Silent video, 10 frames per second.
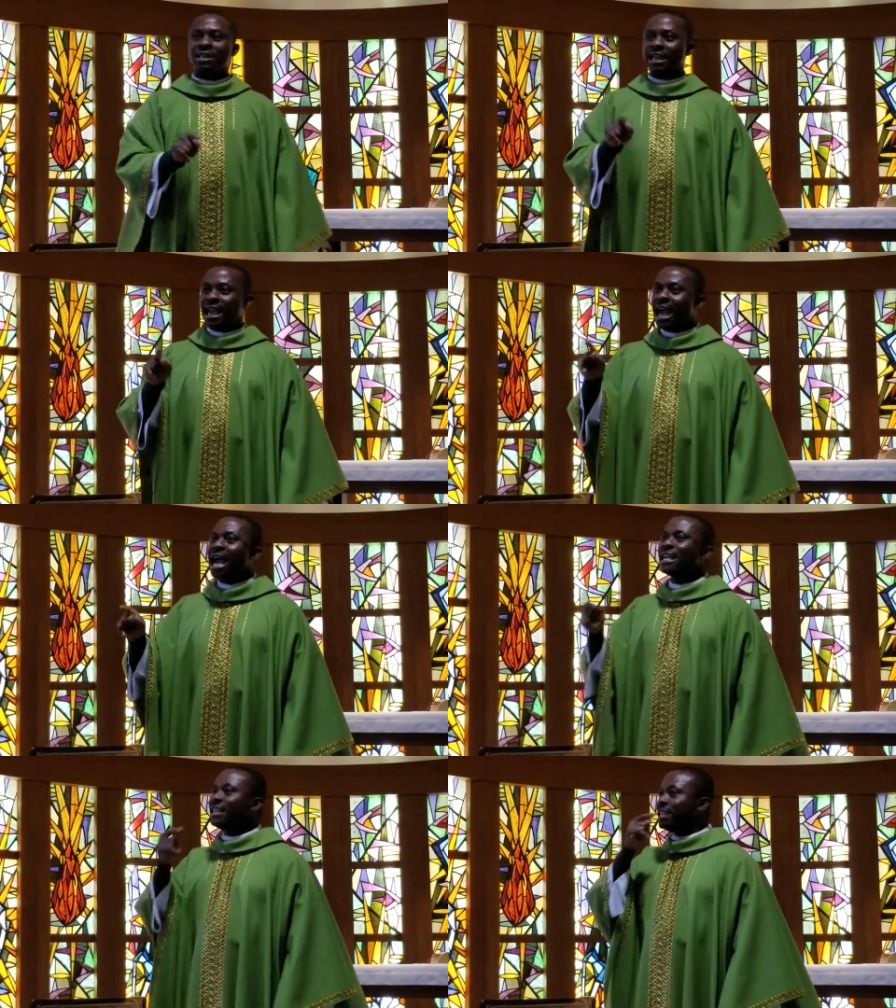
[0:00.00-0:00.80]
The
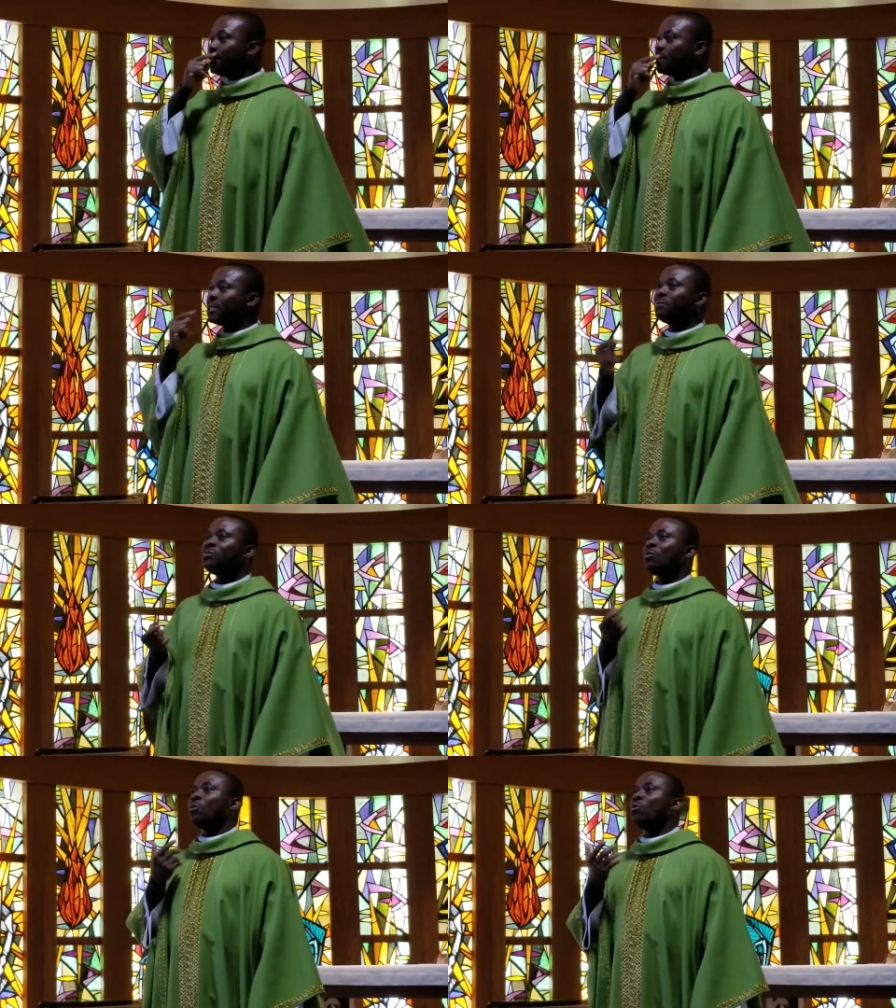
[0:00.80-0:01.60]
I is
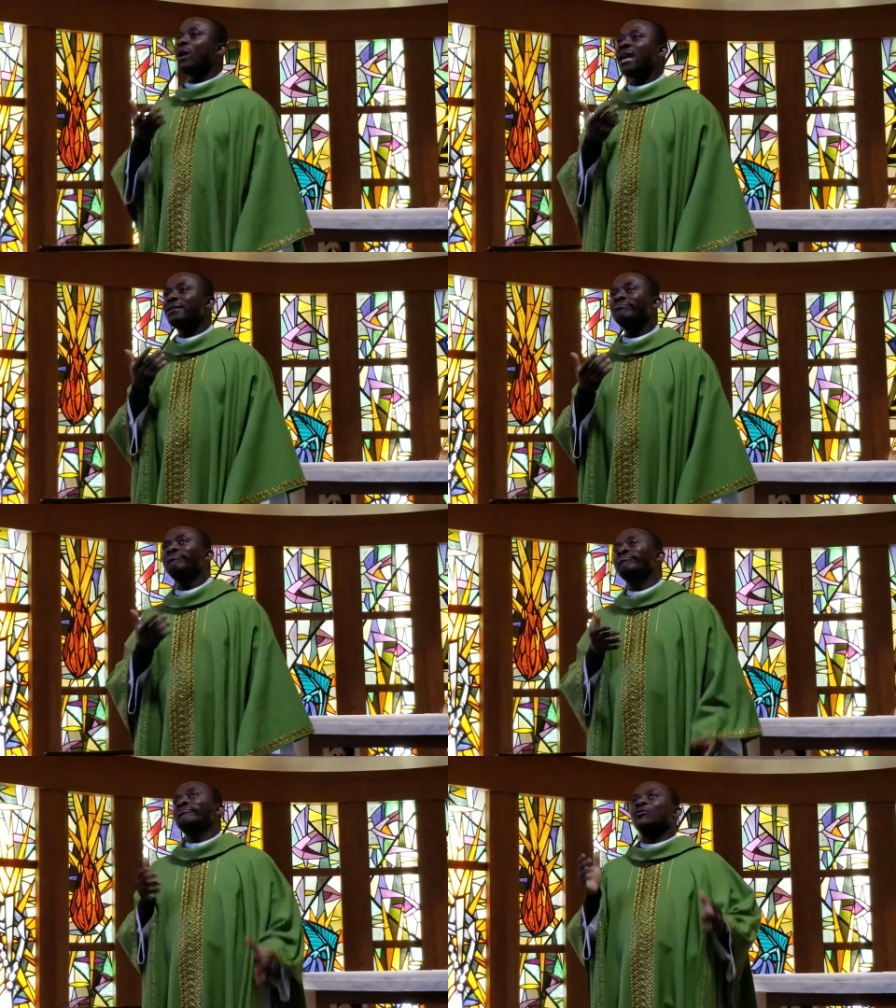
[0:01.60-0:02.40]

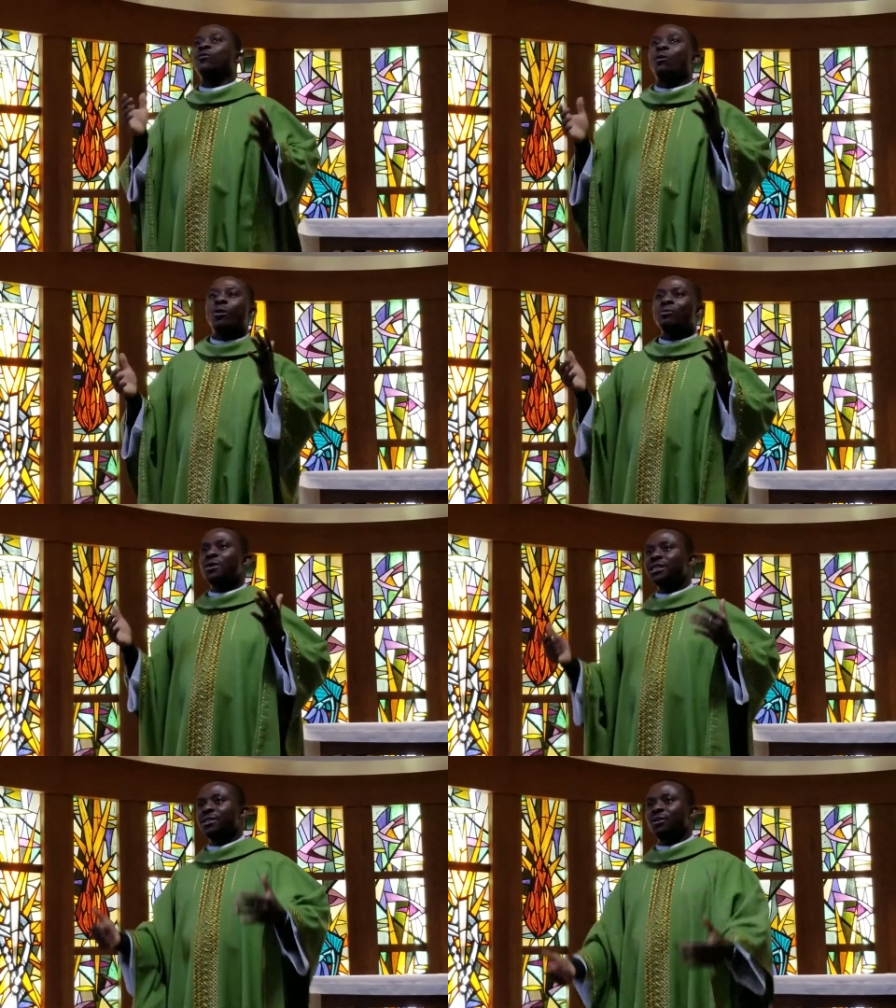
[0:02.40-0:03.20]
when, for one
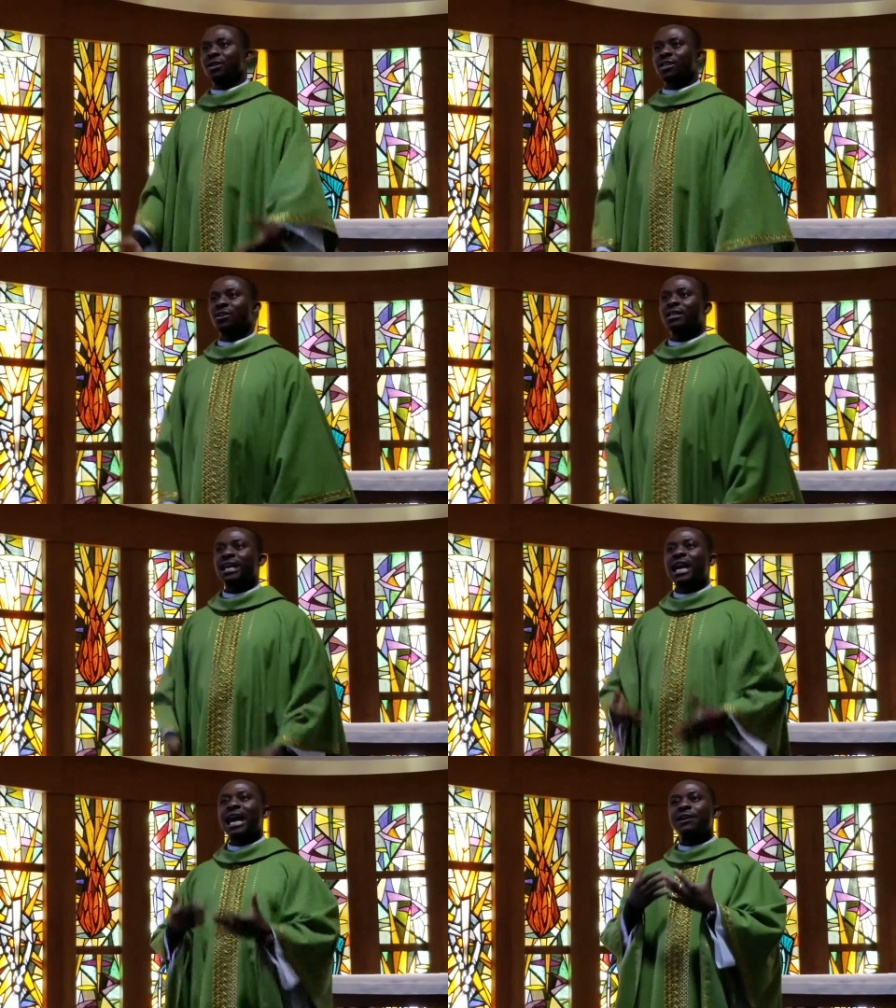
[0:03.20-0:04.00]
reason or the
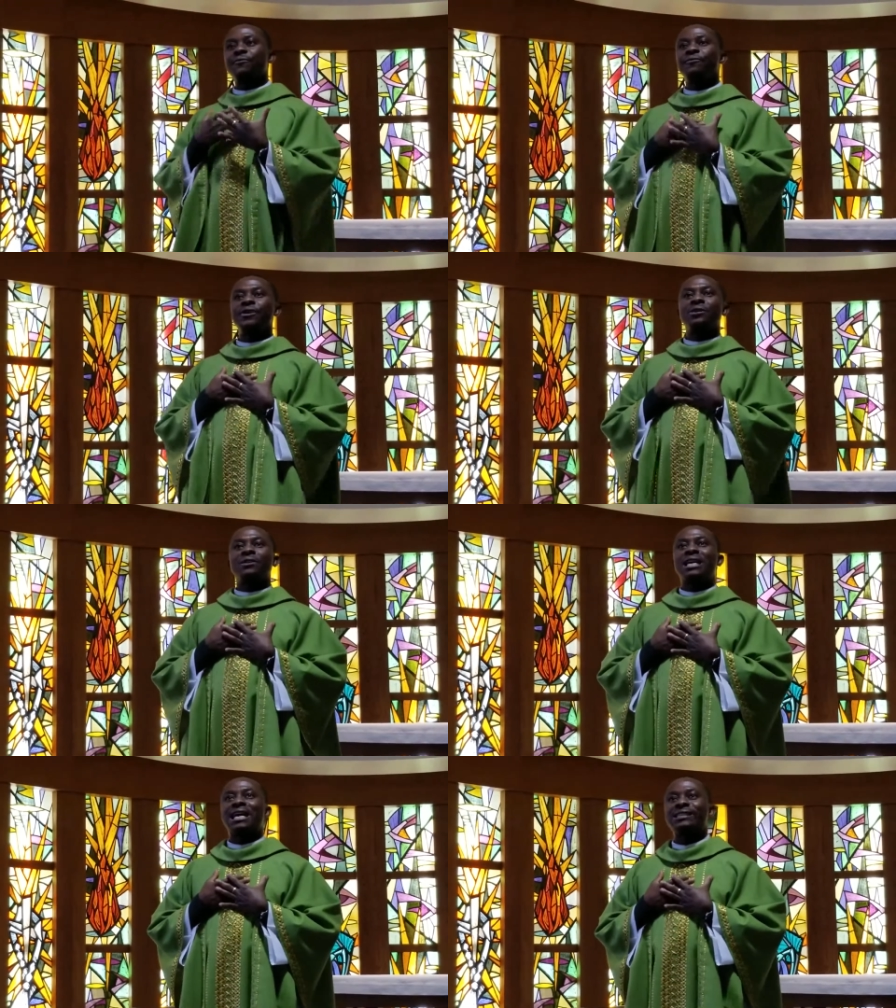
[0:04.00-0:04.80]
other, I
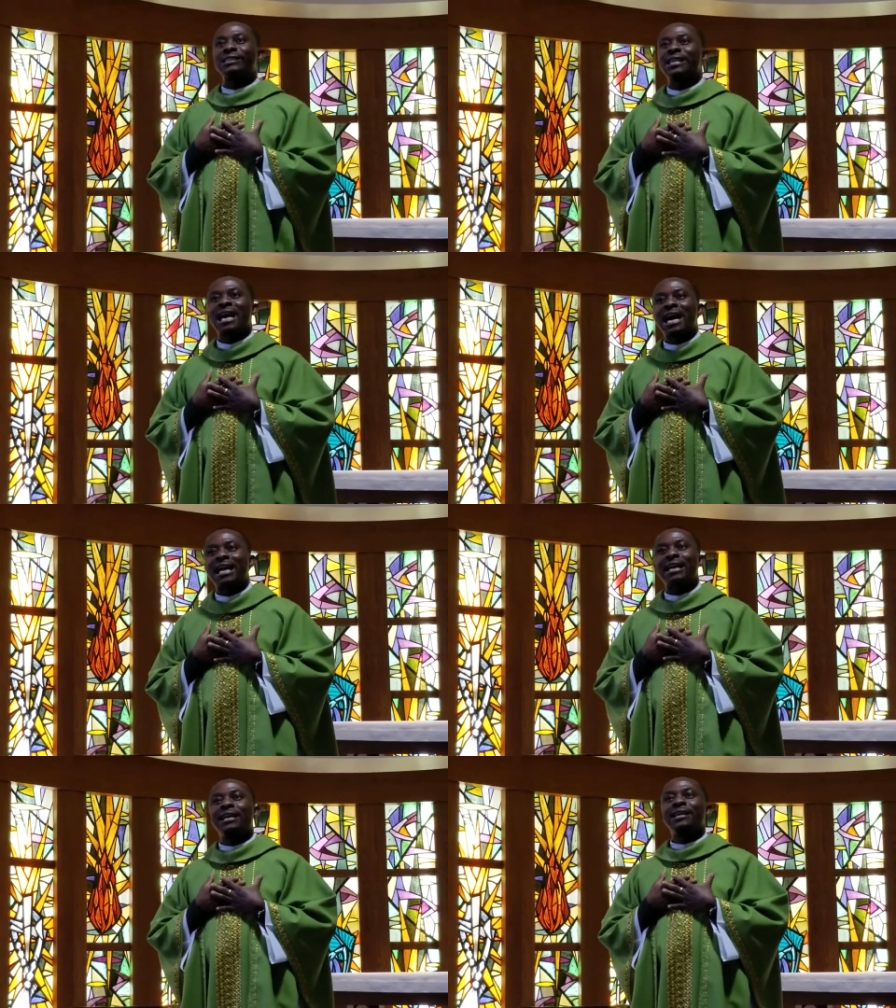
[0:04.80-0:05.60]
feel that
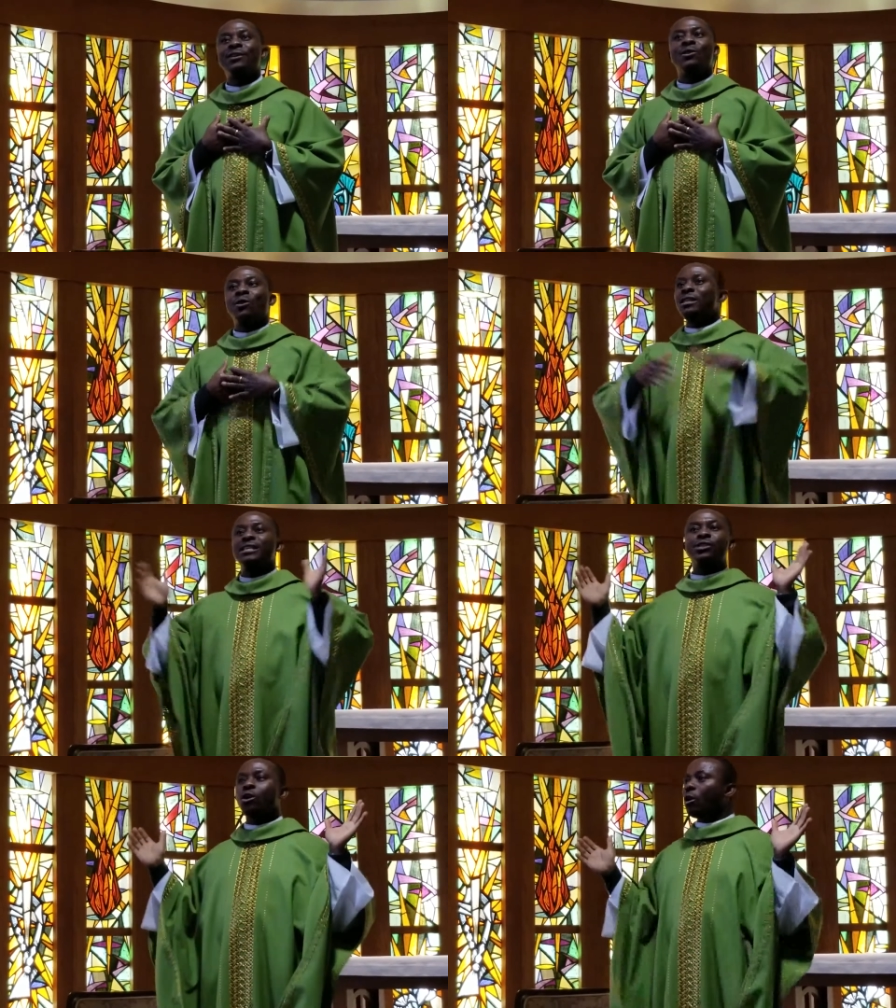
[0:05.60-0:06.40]
I know
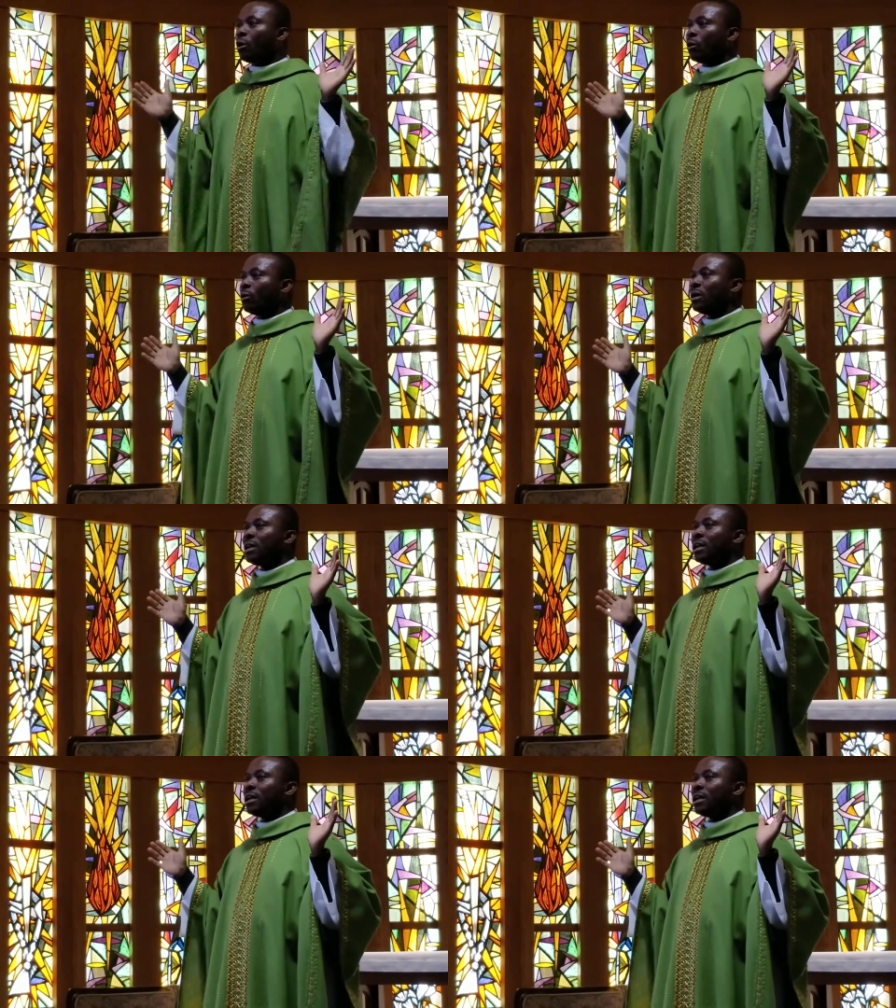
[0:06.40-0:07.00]
it all.